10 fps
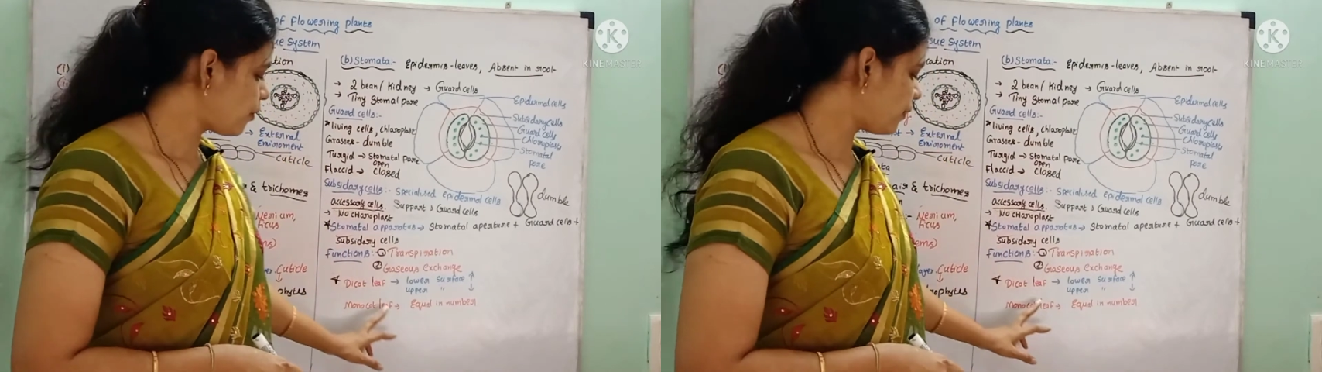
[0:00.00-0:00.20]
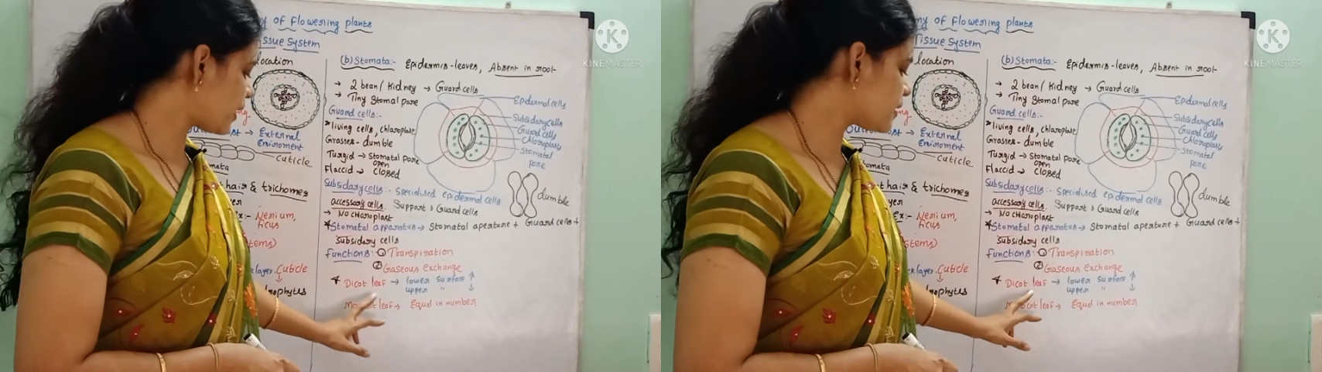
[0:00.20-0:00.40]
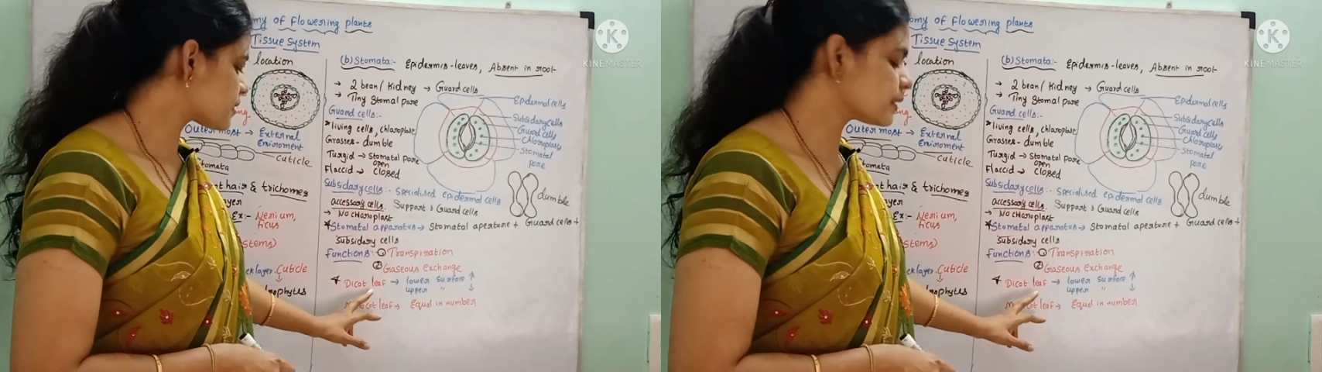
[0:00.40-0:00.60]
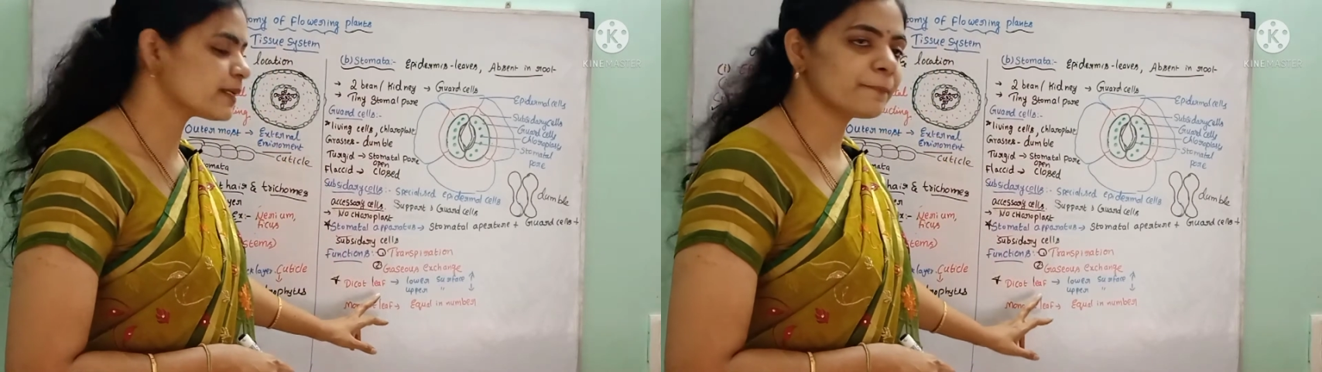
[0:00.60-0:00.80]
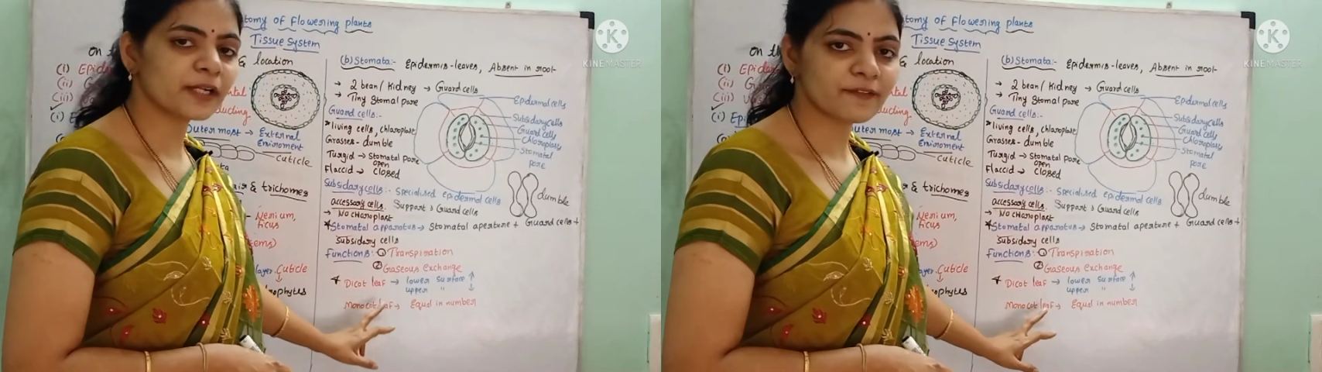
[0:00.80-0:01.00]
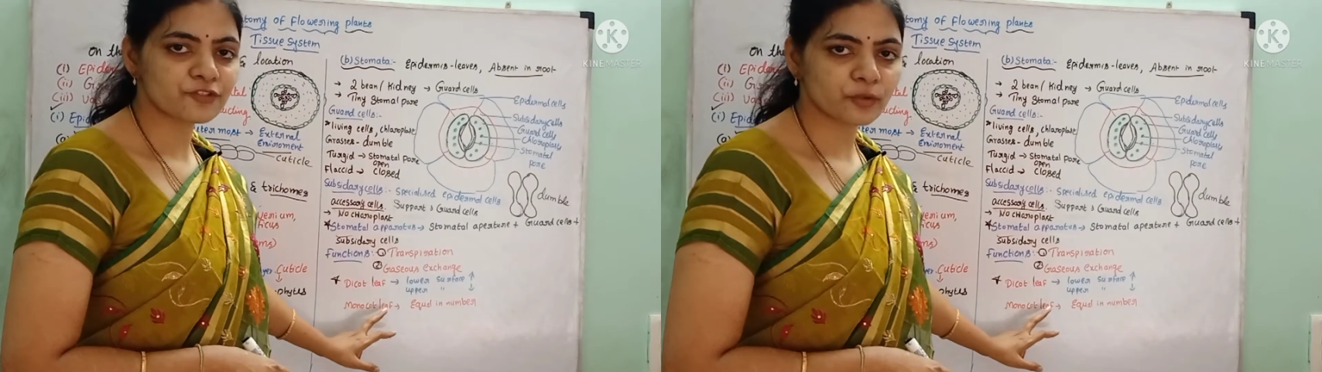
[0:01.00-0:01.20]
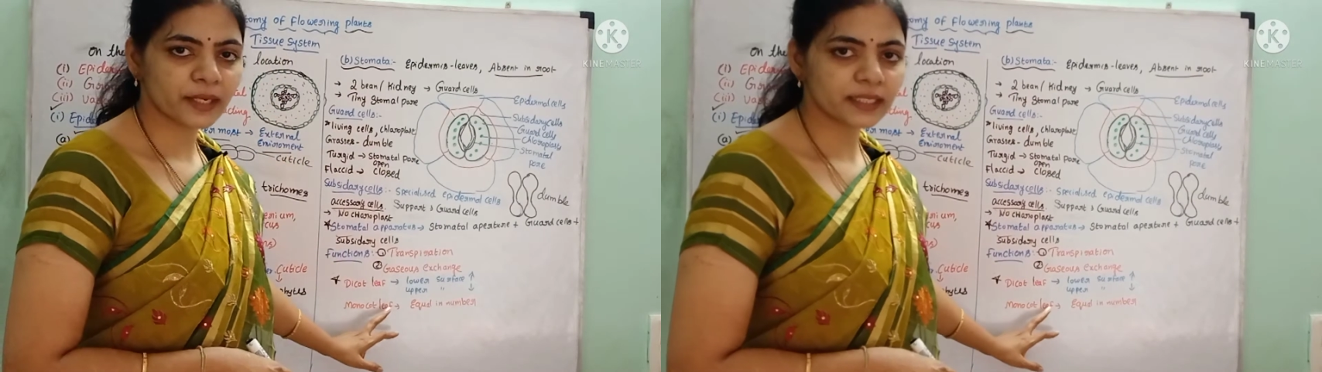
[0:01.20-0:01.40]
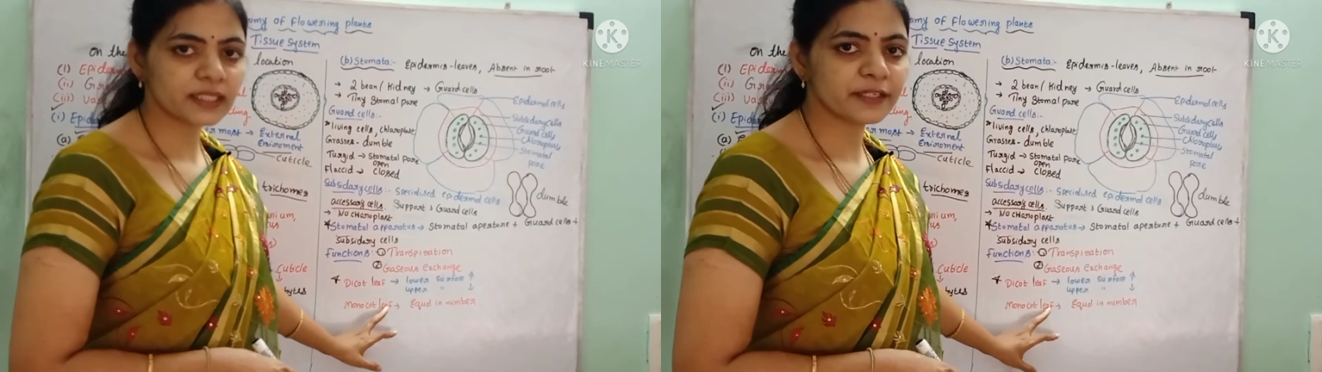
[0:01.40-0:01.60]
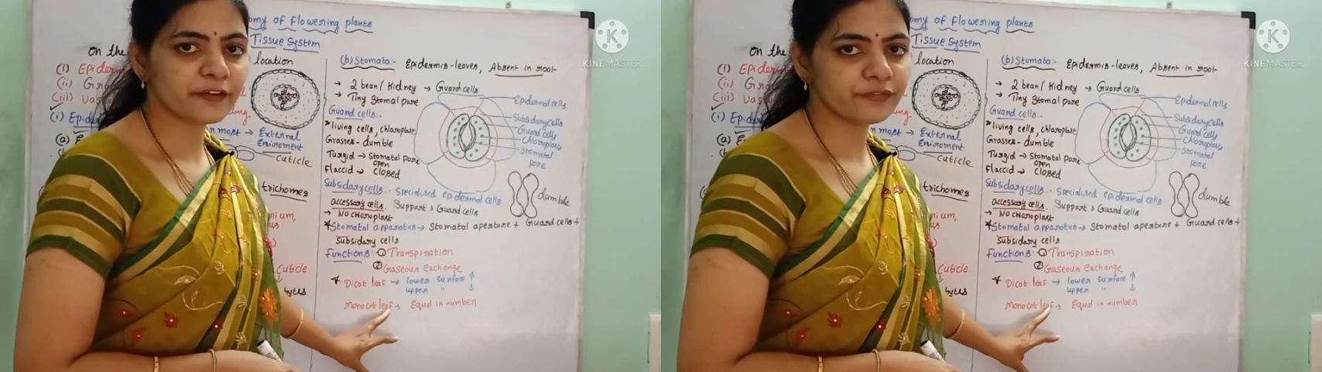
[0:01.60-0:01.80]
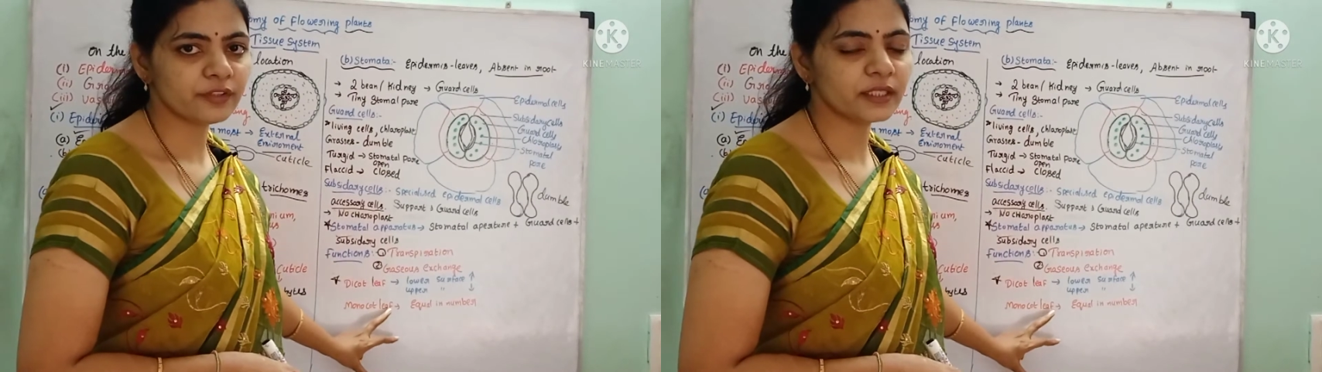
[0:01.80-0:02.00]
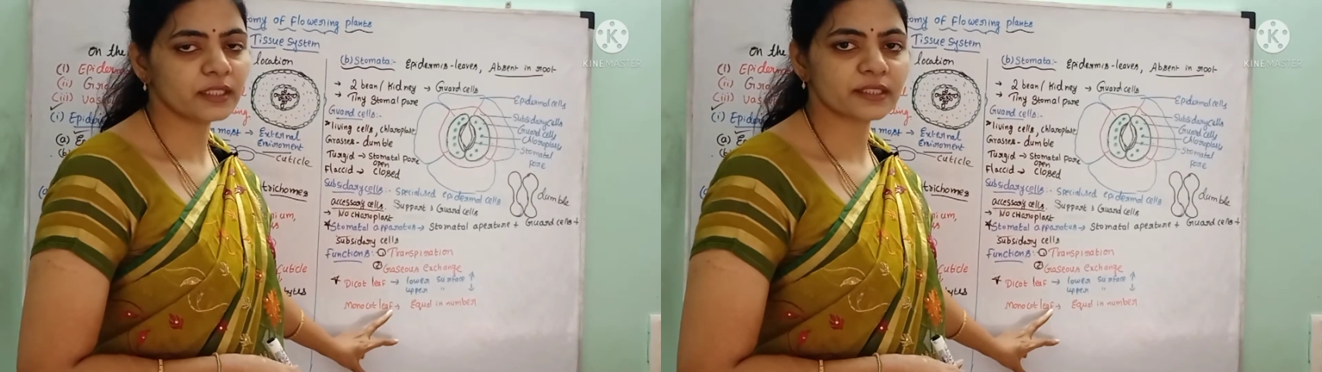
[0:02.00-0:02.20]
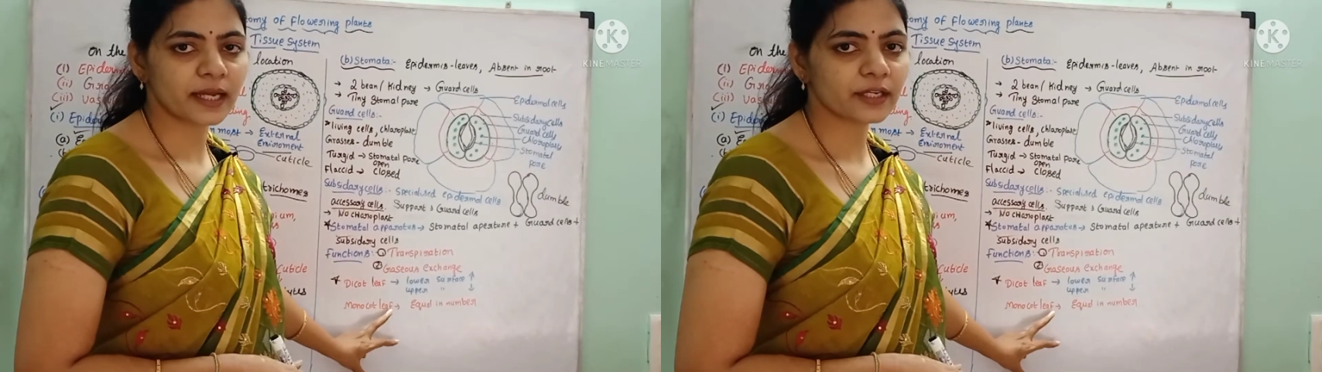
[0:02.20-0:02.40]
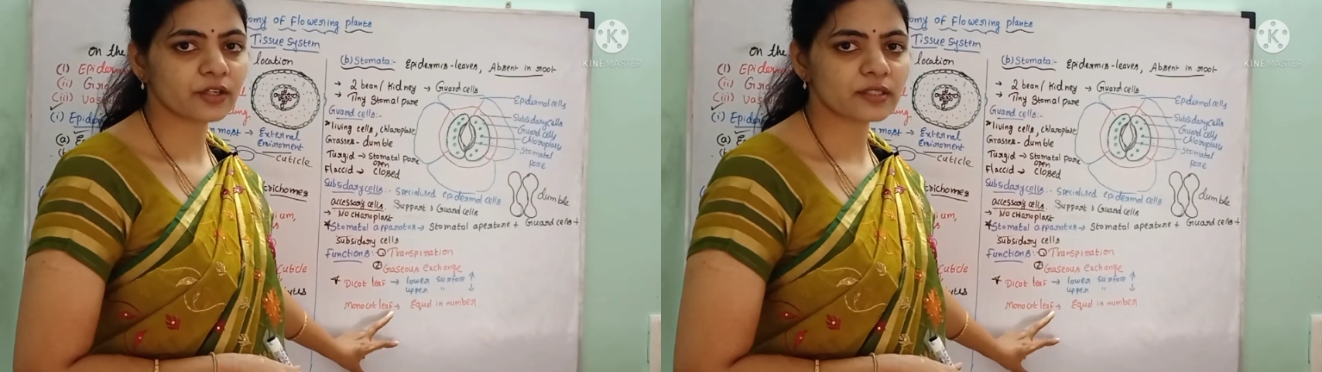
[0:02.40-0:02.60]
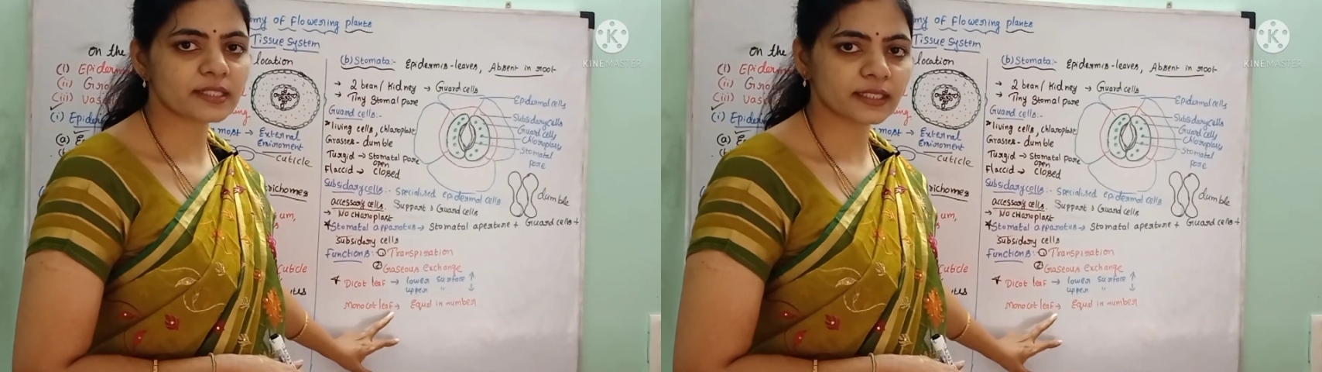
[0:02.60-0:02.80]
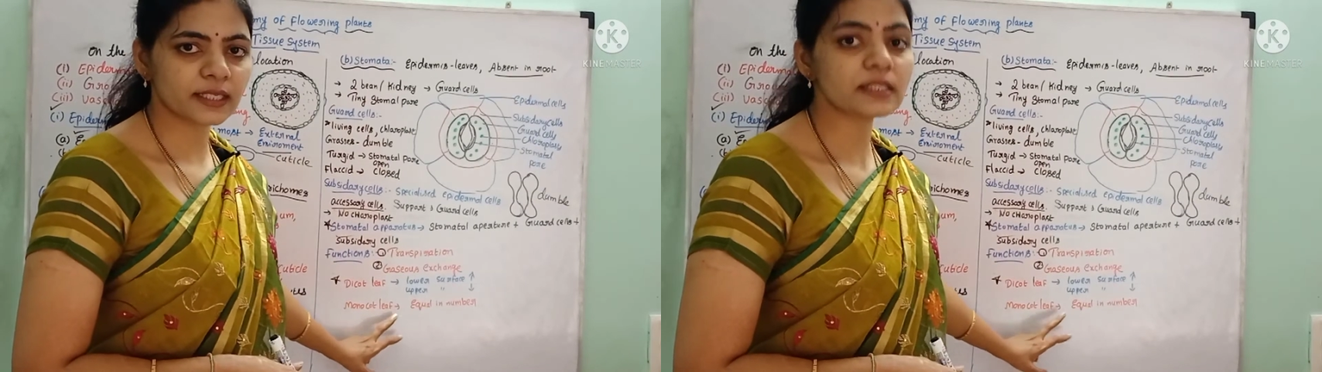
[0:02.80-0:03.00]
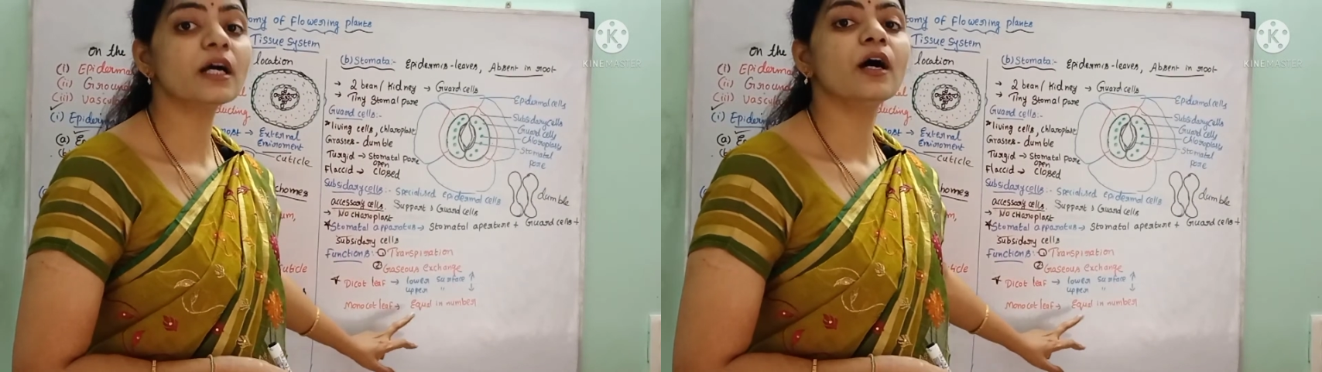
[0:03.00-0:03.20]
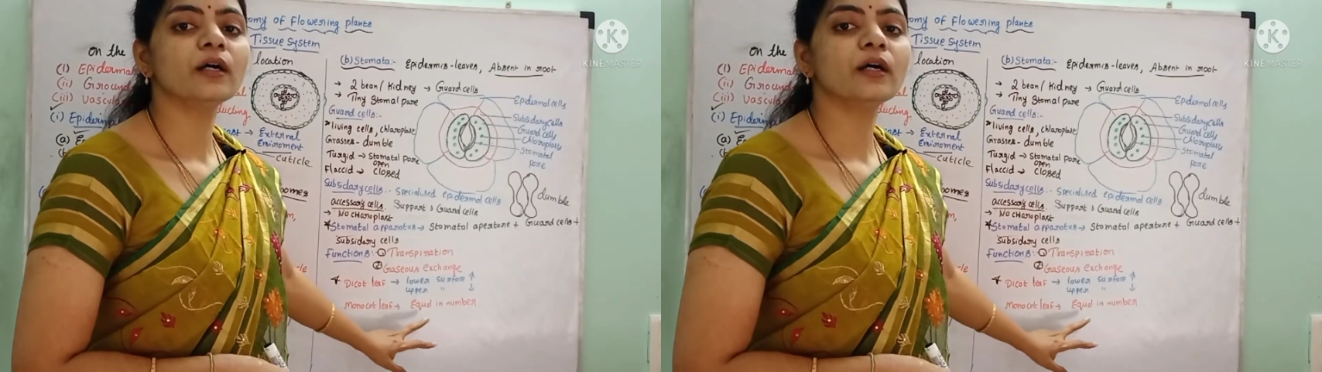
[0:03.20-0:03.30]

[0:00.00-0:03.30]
whereas the number of stomata differ in dicots. That is,